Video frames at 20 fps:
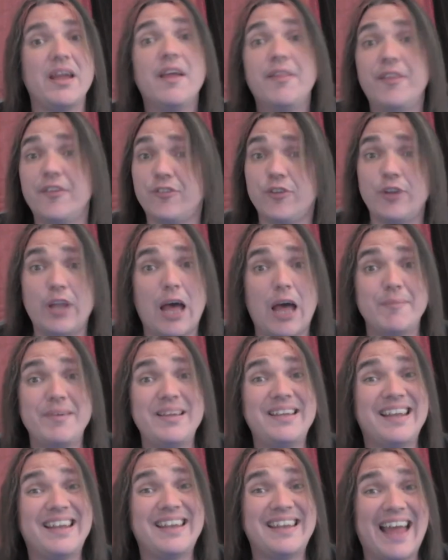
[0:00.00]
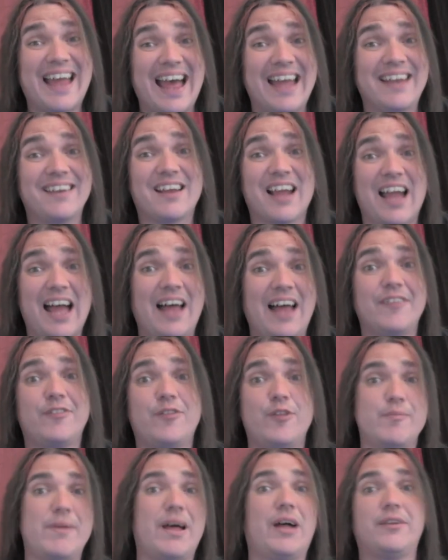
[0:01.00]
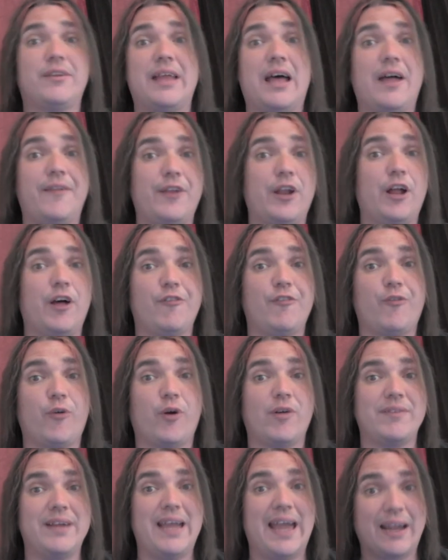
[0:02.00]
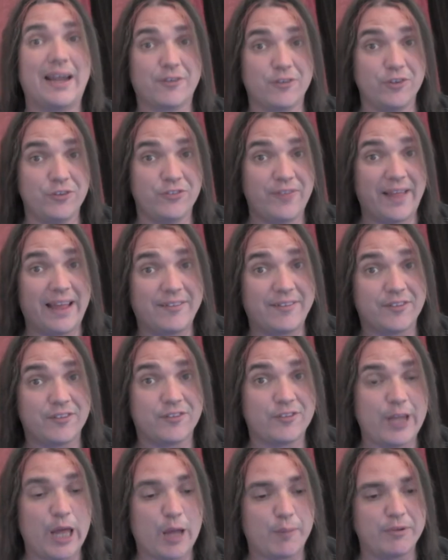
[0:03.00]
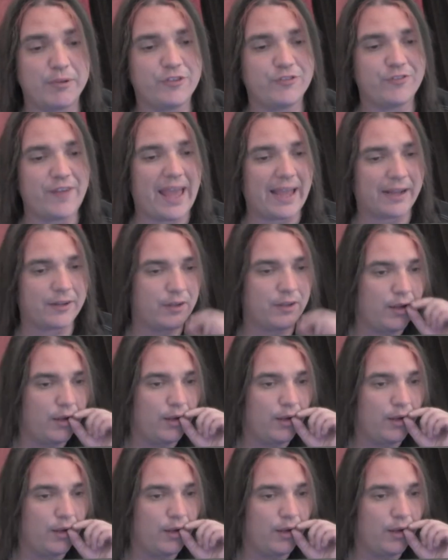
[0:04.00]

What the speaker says: The tsunami did not cause the meltdown in all four reactors. That's established fact.